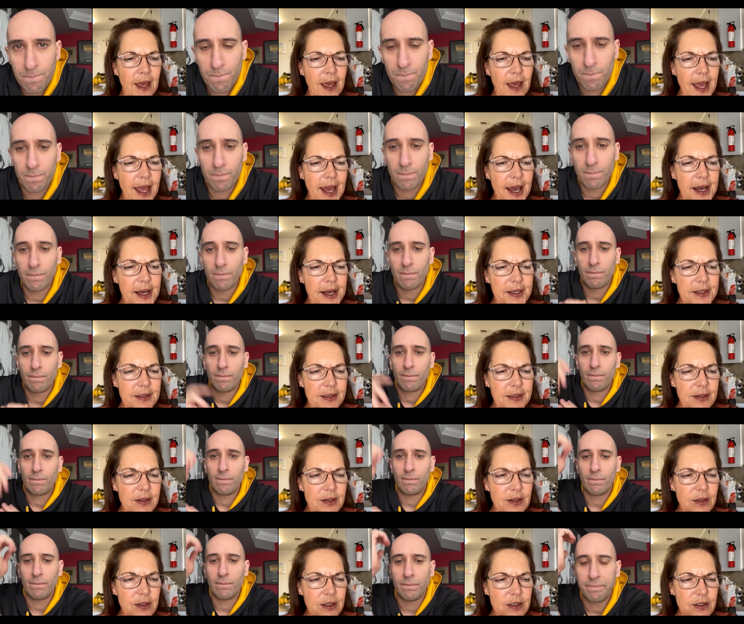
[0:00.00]
Speaker 1: And
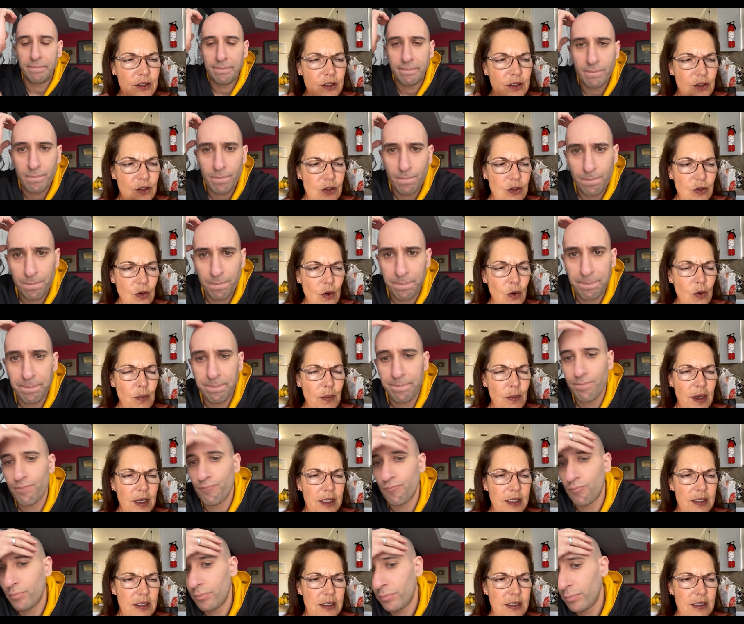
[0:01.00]
there is so
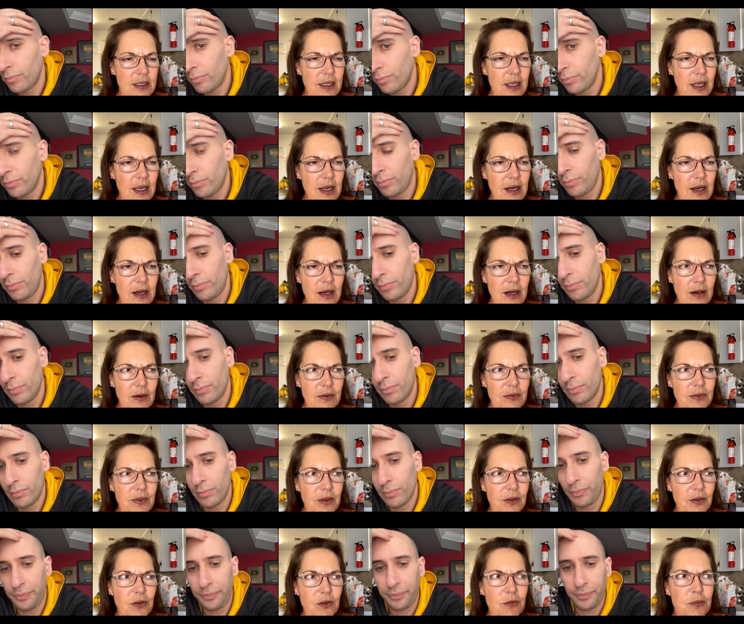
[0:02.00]
much there
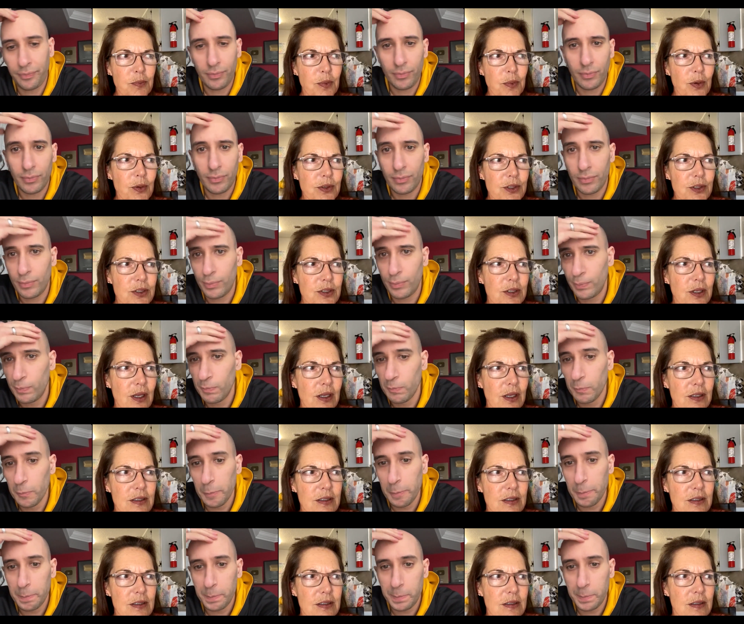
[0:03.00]
that you've pushed
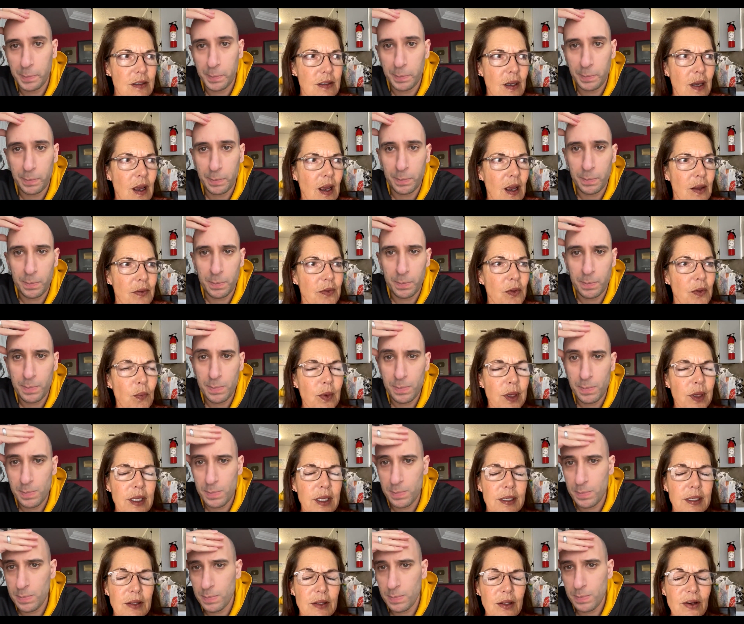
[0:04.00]
us that we
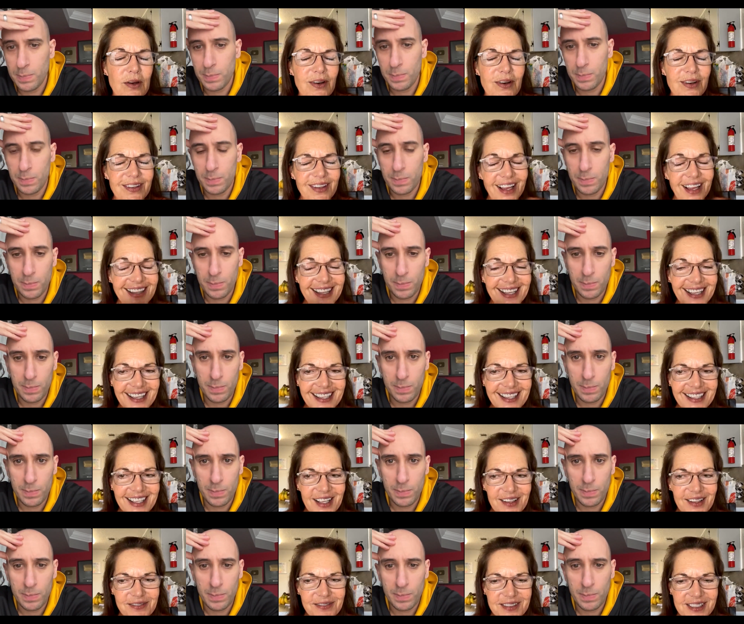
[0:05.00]
can learn, like the
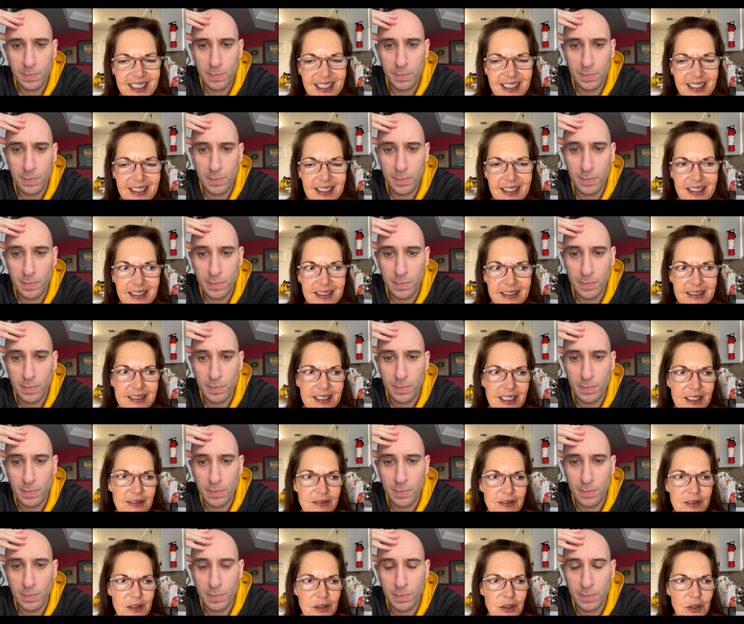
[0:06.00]
N F Ts,
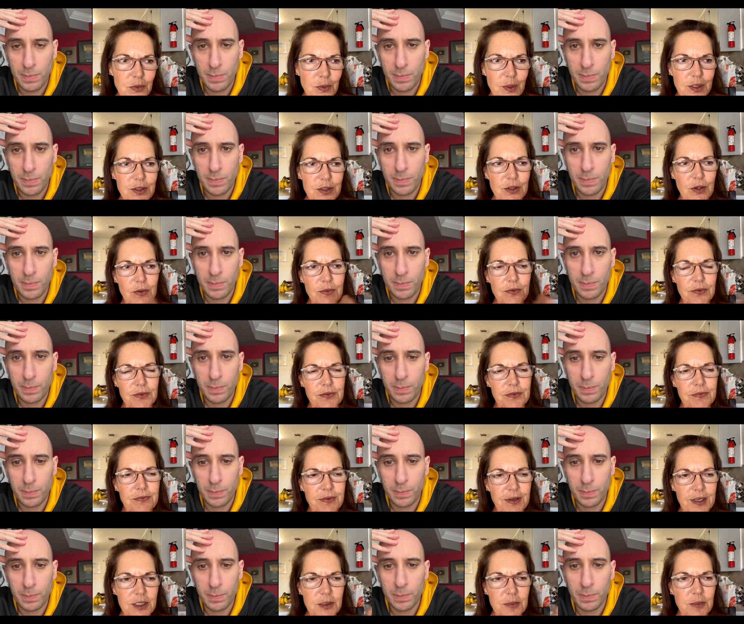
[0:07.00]
even to switch over
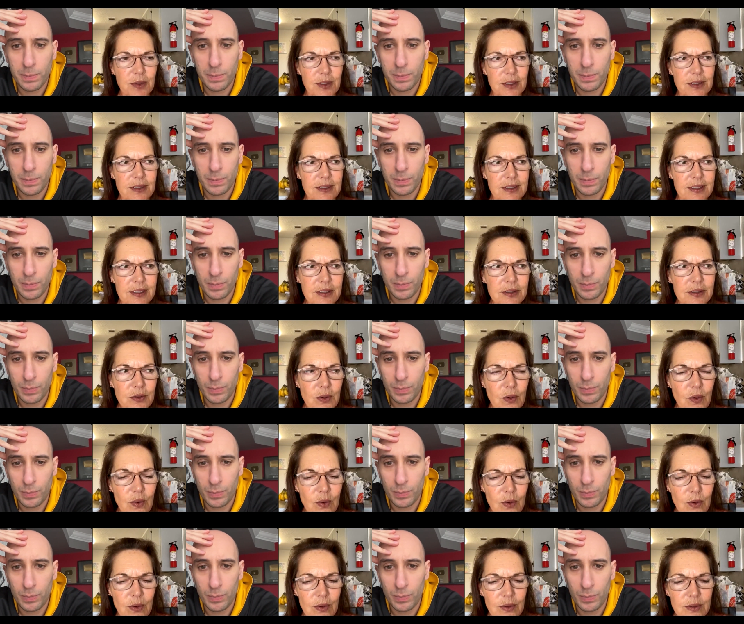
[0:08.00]
from Facebook to
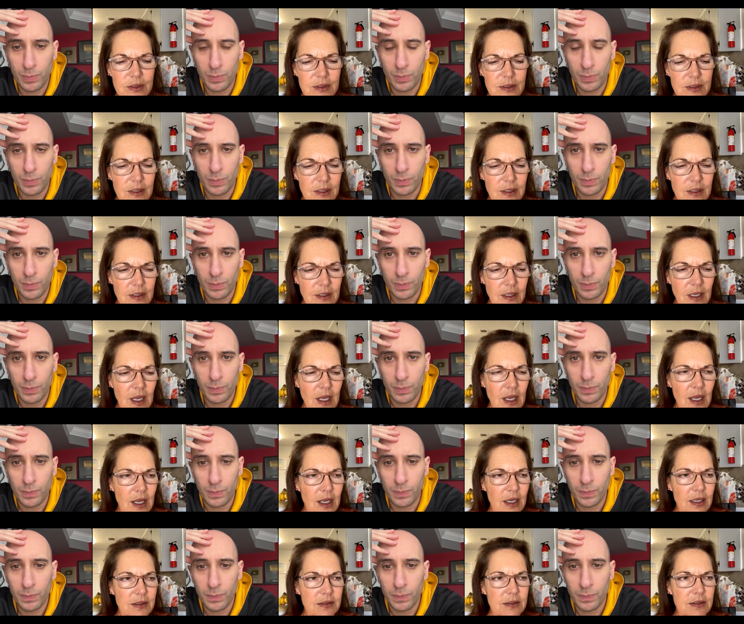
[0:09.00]
Discord to,
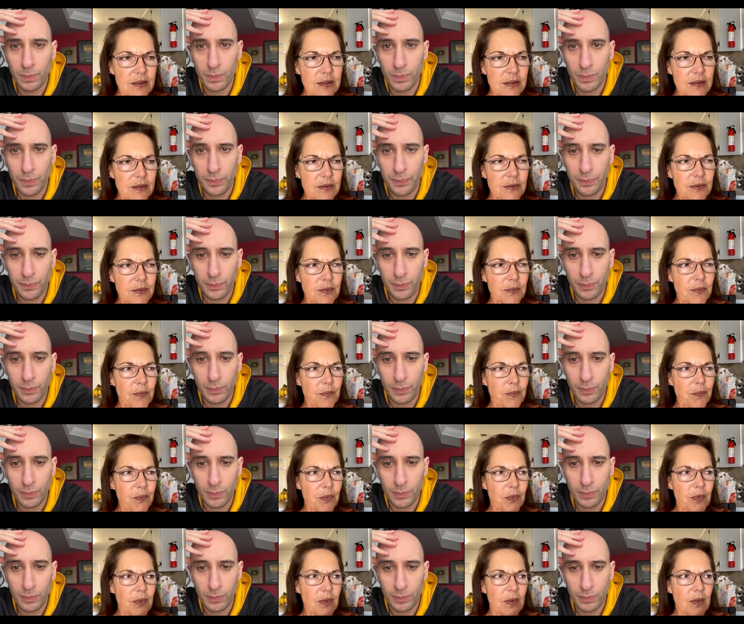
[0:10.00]
to,
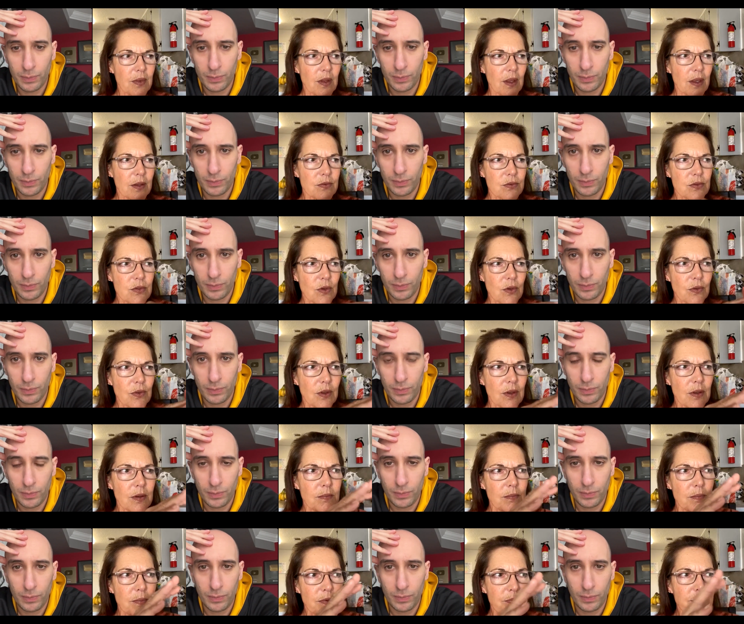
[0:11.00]
and so
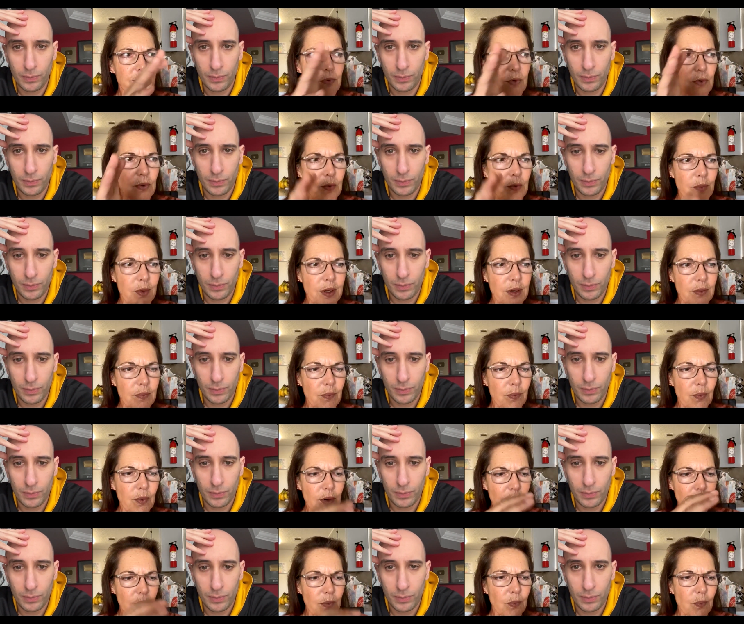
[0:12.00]
then before we
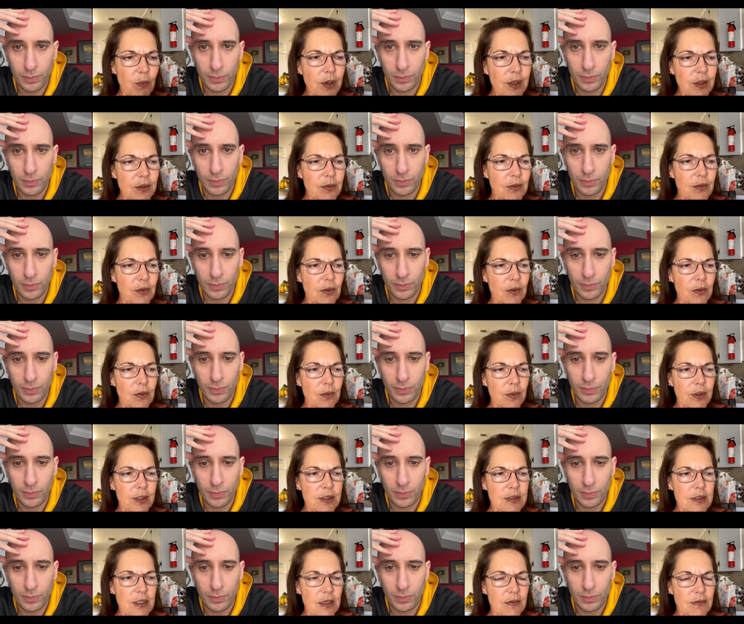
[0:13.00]
work with you,
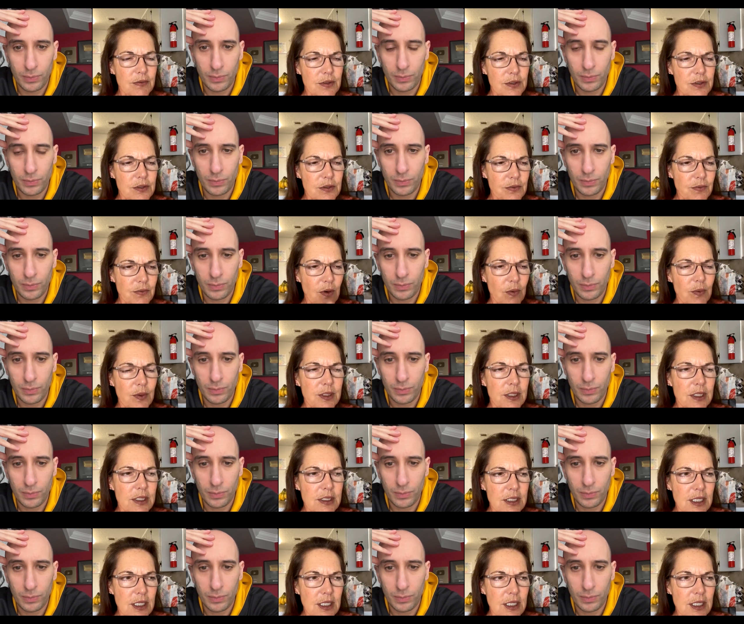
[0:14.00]
instead of just throwing the